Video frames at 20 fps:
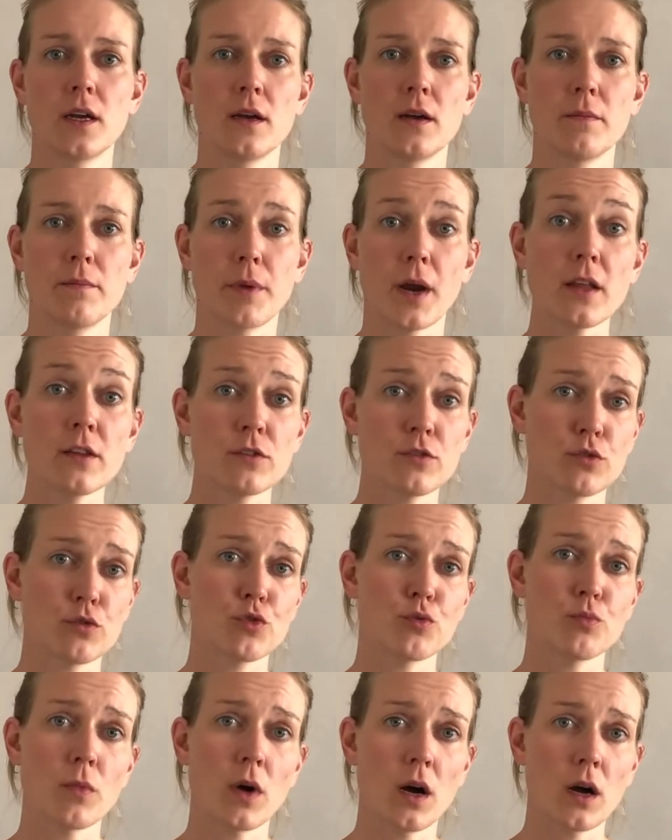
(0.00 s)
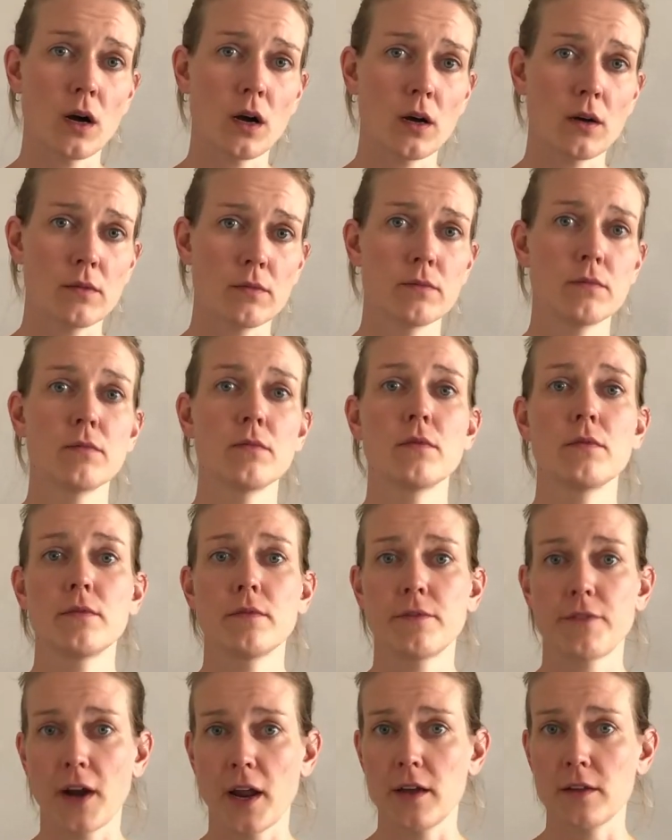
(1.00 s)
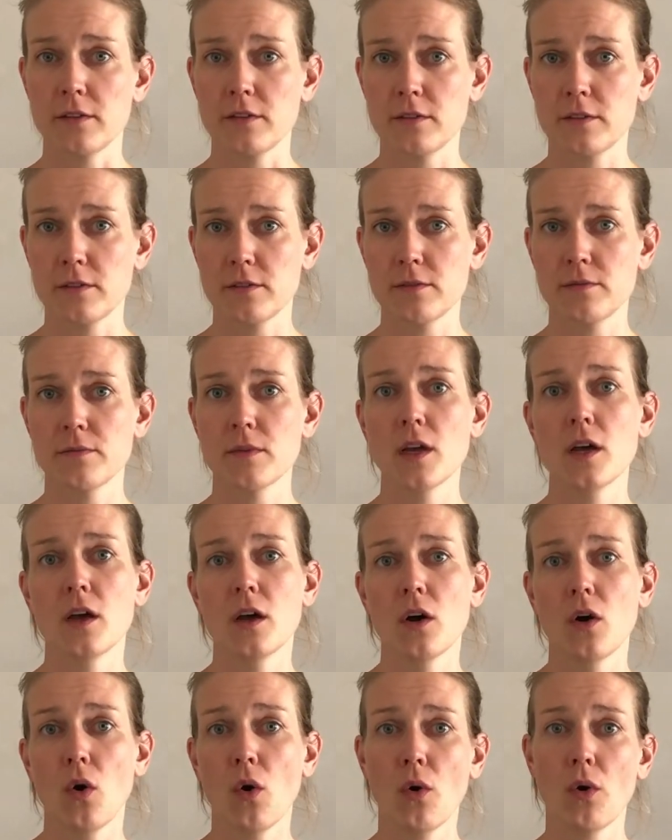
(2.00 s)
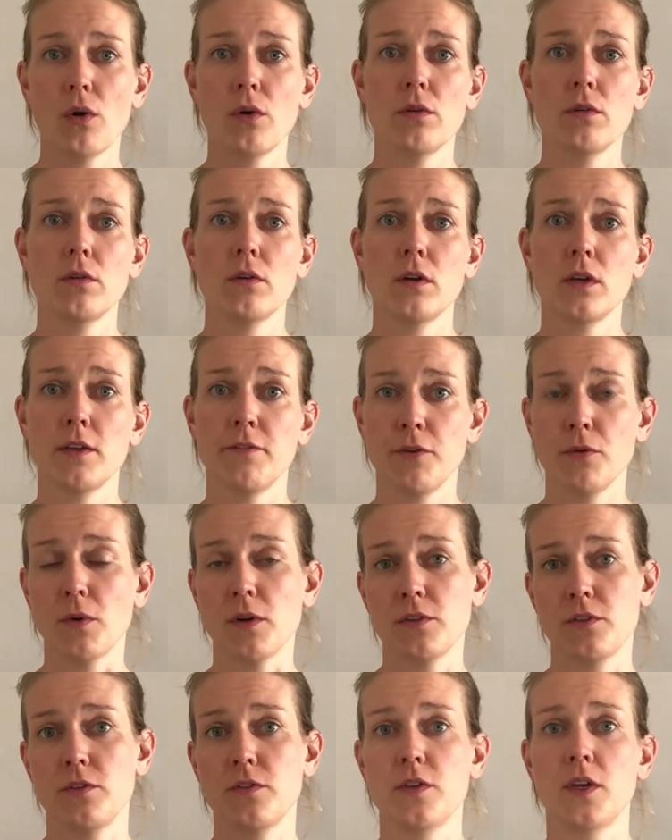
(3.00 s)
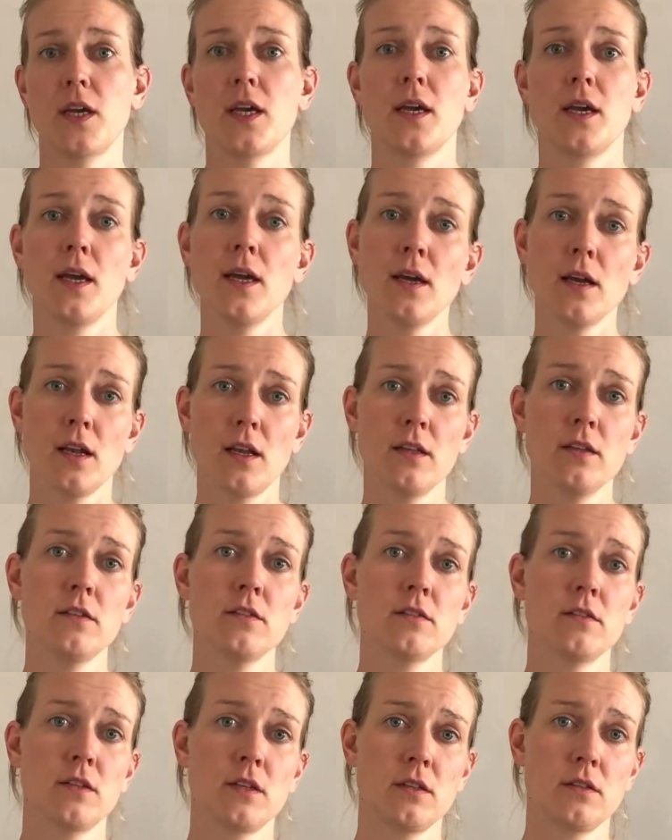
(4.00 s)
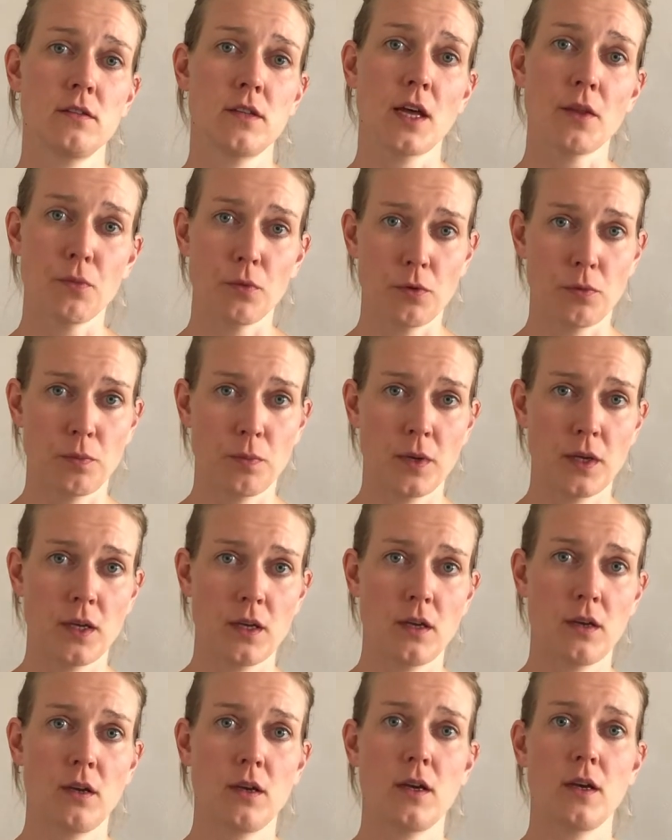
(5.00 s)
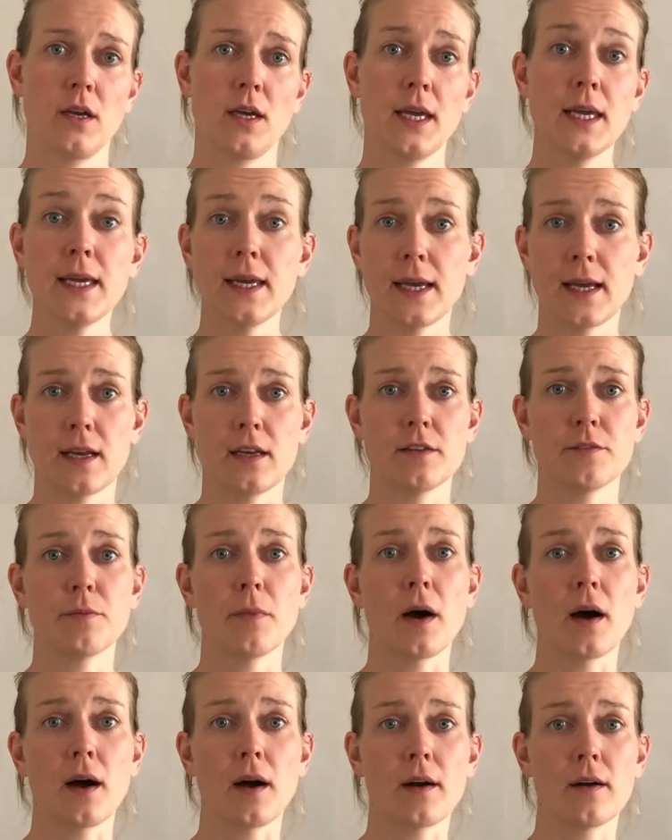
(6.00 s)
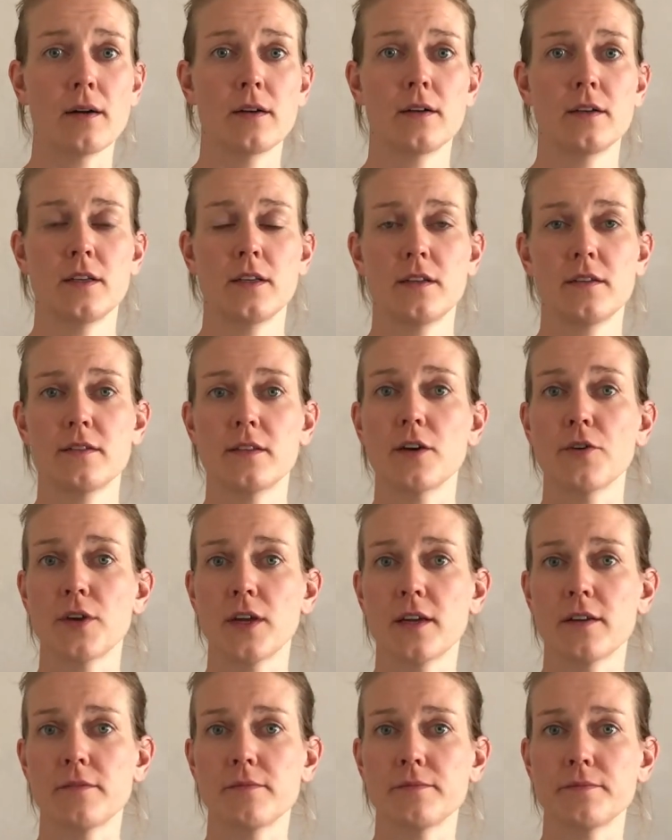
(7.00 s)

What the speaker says: PRANTSUSMAA, France, or if you want to say England, then that would be Inglismaa in Estonian.